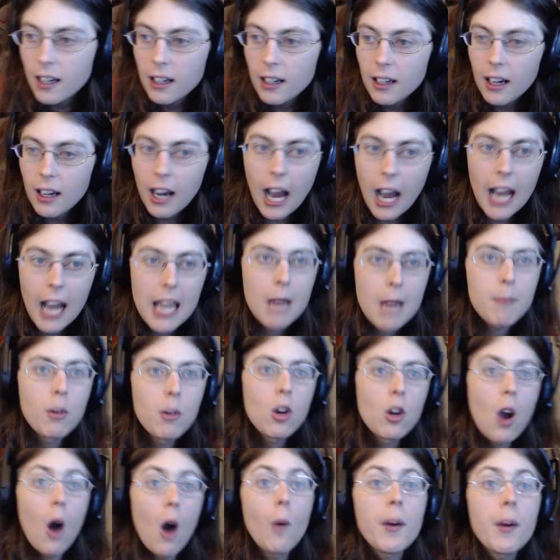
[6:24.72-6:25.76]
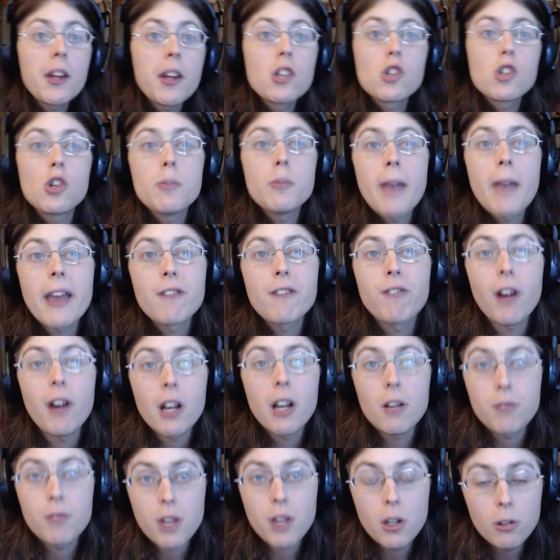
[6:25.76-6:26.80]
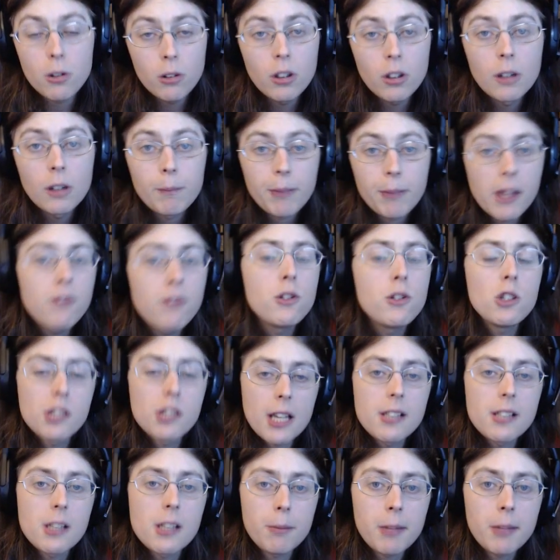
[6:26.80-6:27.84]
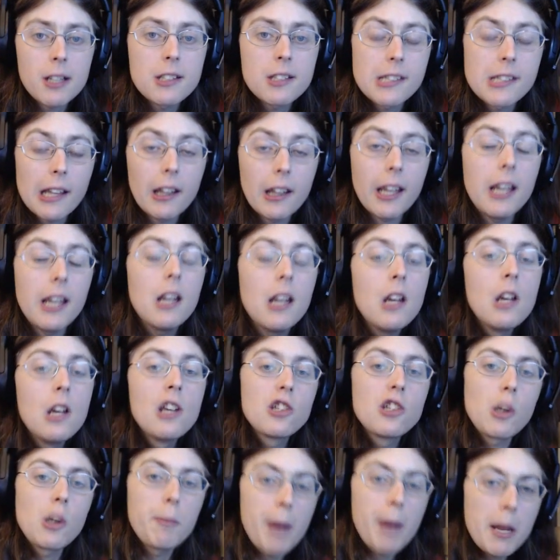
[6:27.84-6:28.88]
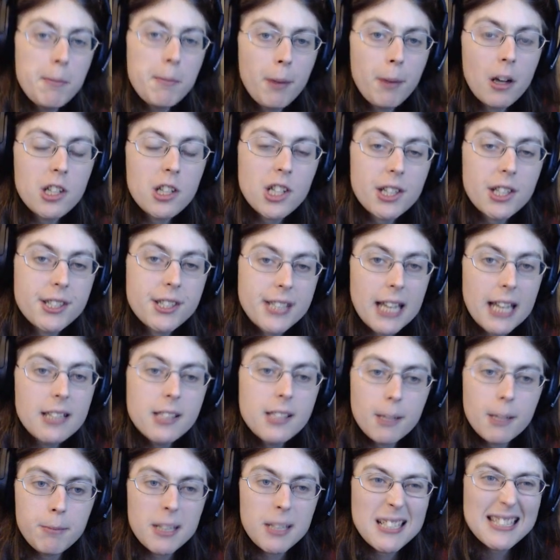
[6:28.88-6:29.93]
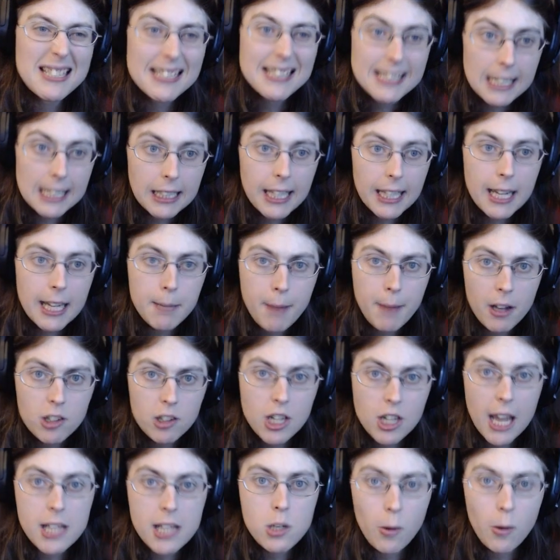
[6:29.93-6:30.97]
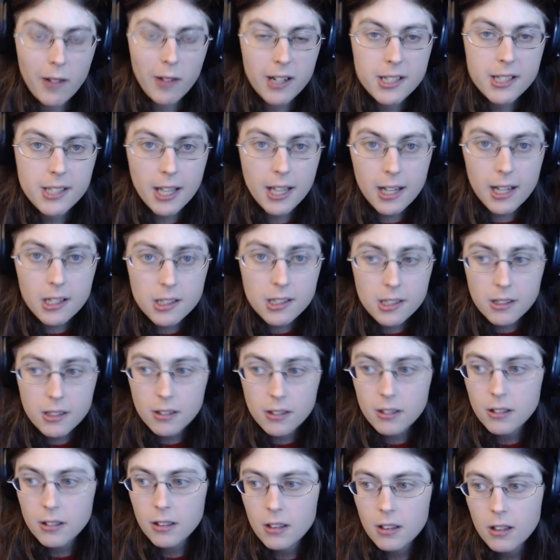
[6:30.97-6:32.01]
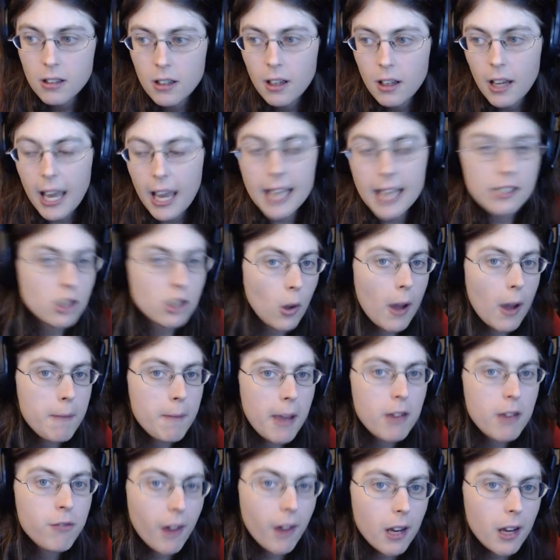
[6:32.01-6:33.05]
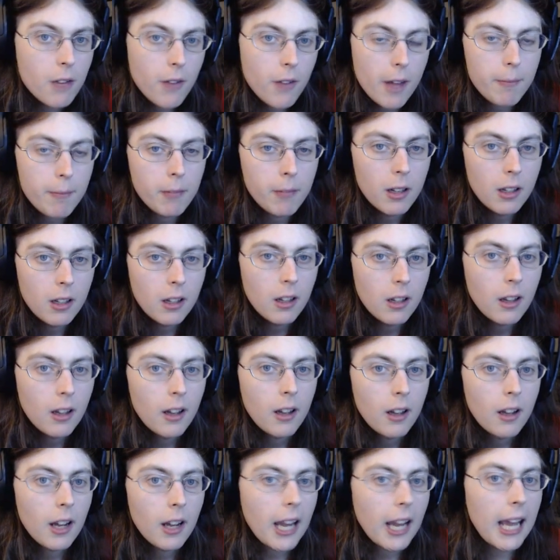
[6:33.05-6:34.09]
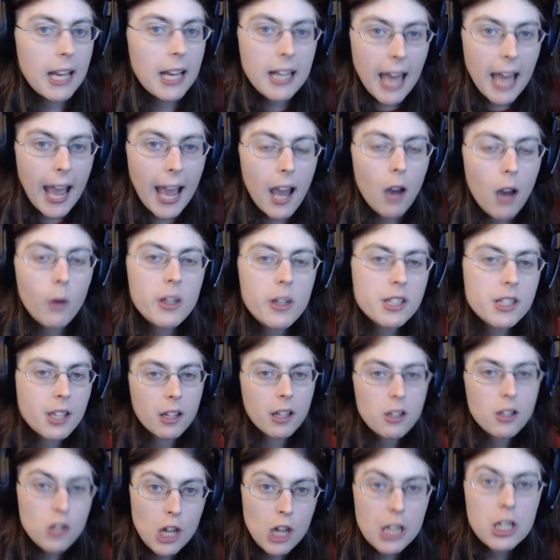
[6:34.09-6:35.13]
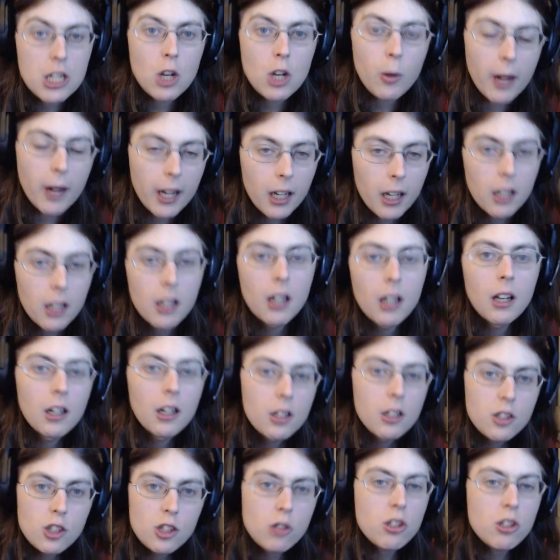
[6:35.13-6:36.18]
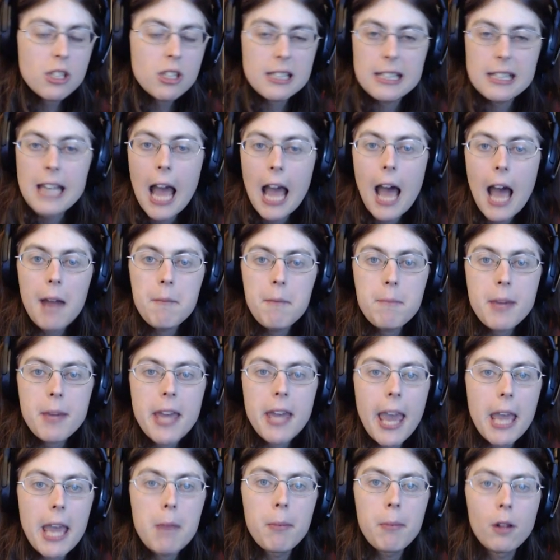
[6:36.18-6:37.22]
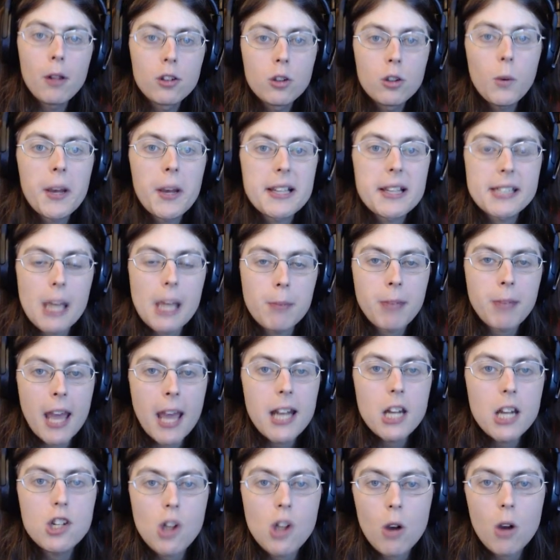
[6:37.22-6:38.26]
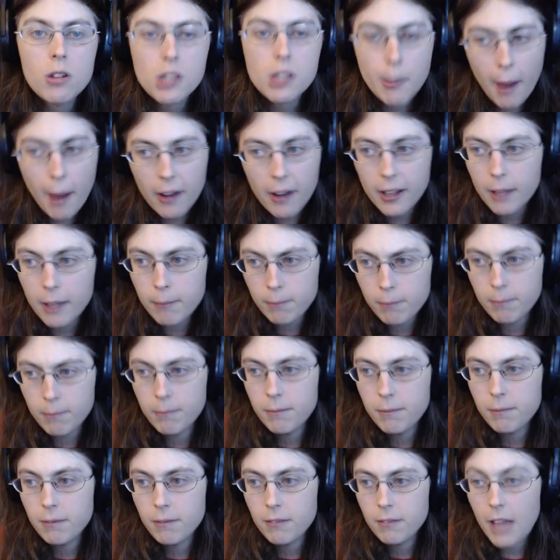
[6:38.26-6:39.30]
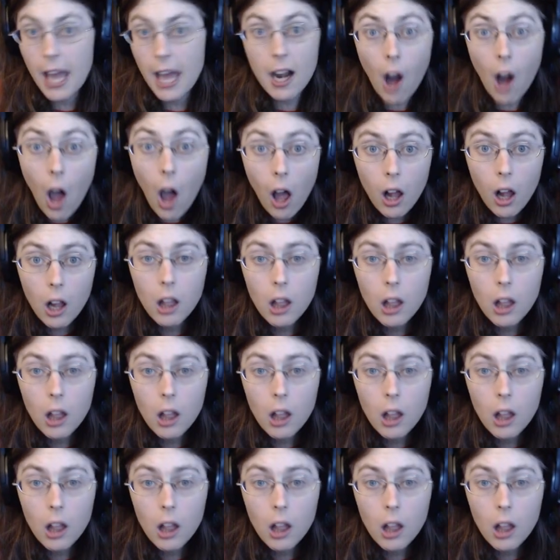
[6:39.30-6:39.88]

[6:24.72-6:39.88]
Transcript: I am going to make fun of you if you say something silly. So Ben Burgis said something silly about January 6th. And so I made fun of him. And now he's continuing to just not be able to accept any jokes about him at all.